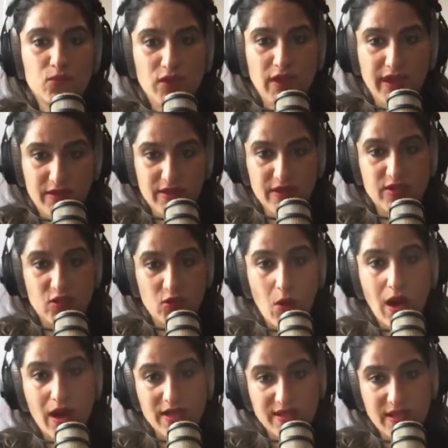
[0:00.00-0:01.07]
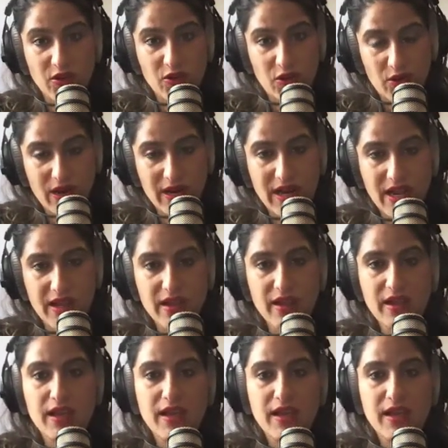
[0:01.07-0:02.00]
like these squads that you're creating.